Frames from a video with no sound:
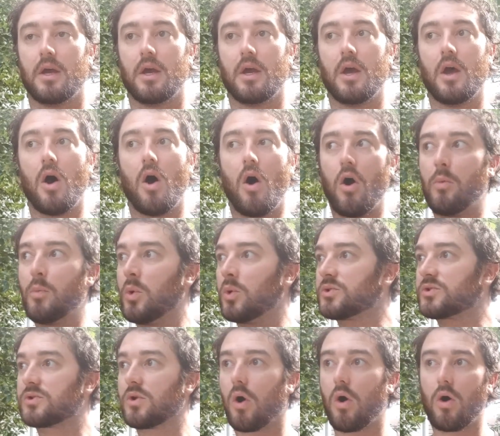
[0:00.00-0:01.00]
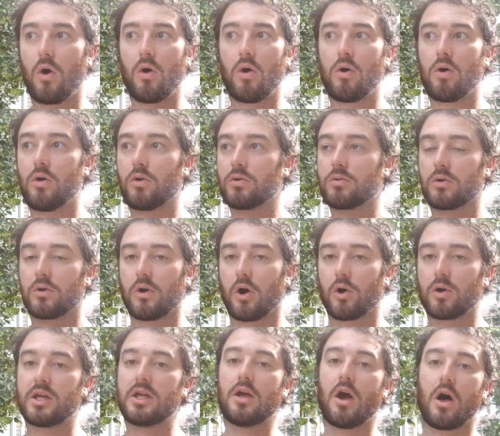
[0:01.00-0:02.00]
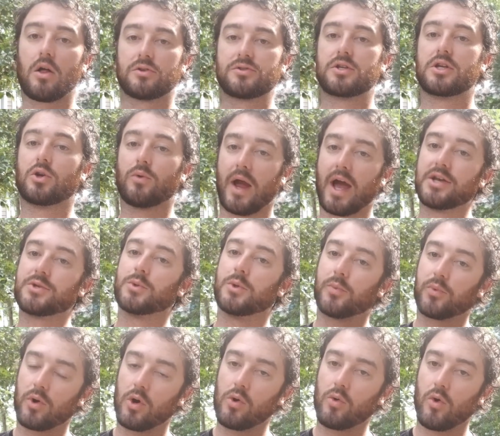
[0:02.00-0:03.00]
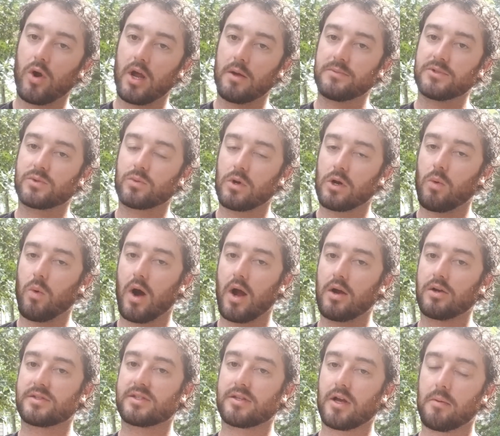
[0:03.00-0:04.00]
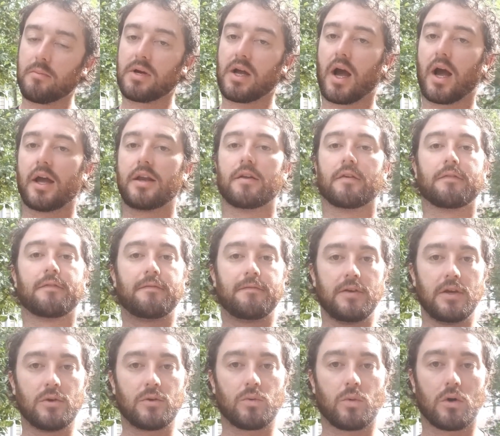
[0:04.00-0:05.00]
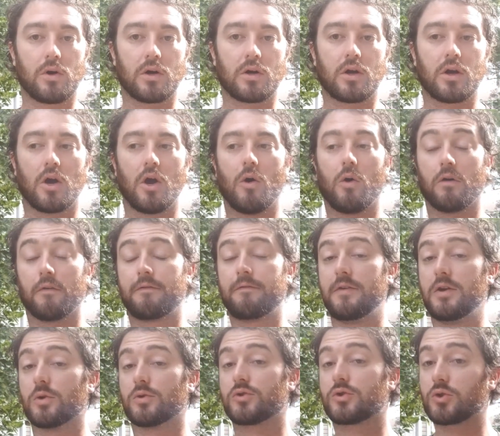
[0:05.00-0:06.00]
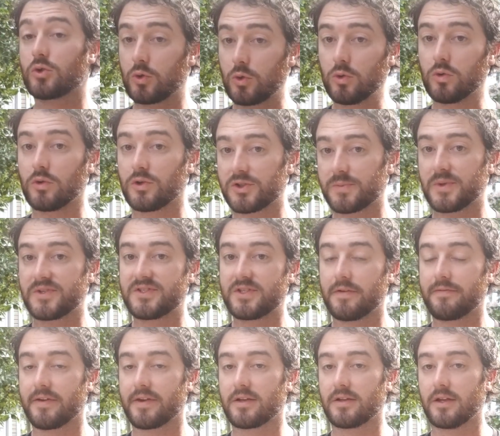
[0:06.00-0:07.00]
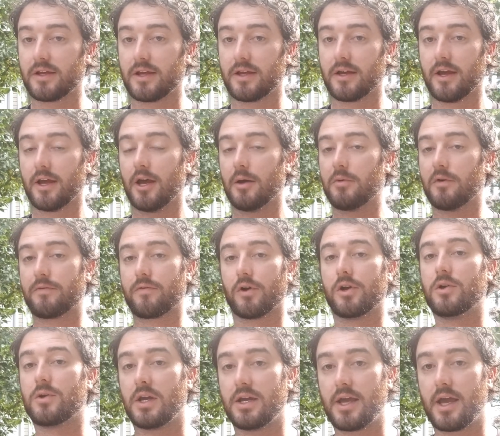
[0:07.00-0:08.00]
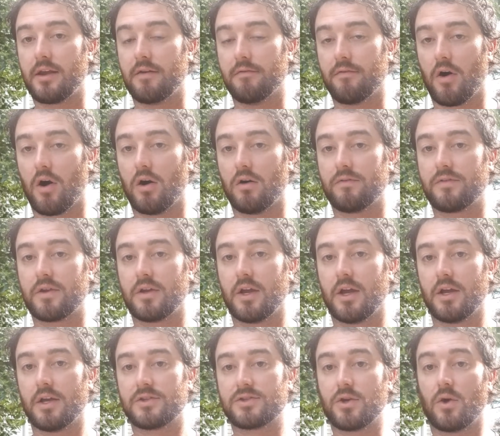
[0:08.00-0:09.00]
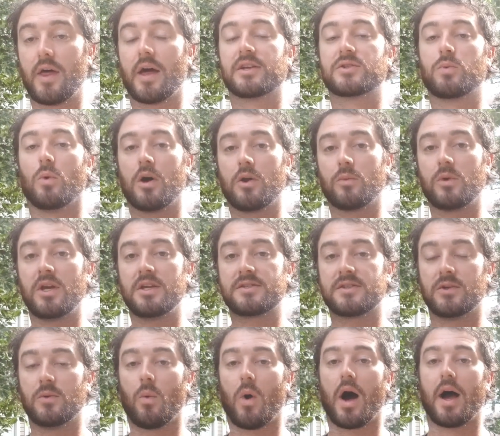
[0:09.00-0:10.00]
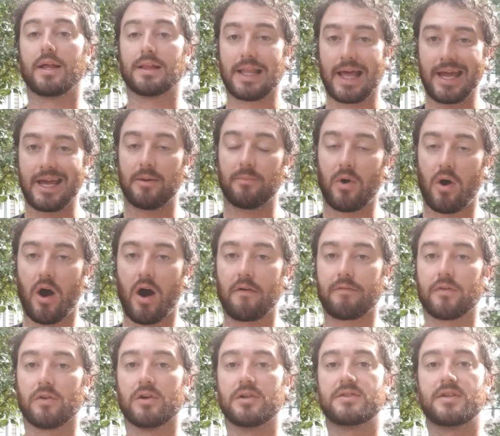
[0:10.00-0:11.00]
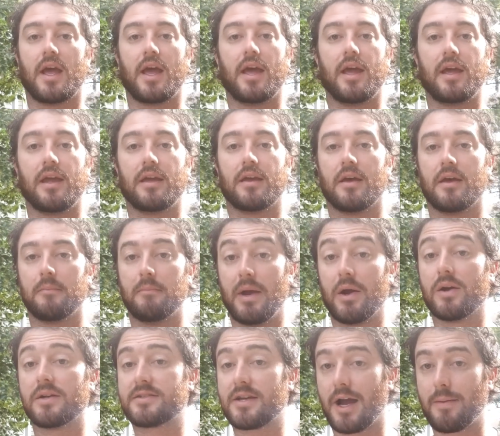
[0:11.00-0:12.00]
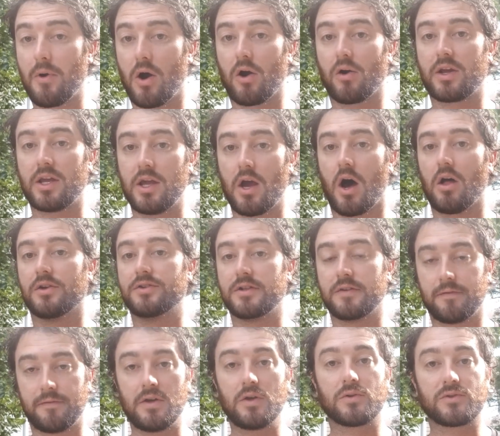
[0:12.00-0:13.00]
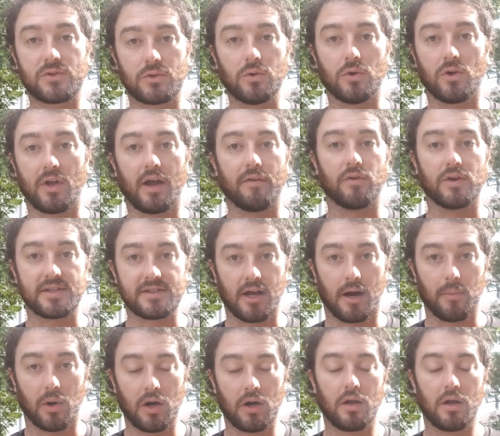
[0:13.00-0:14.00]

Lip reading: Almost all archaeology graduate programs require some kind of field work or field school specifically before you can get involved. So that is one reason why LAMP offers a maritime archaeology field school every summer.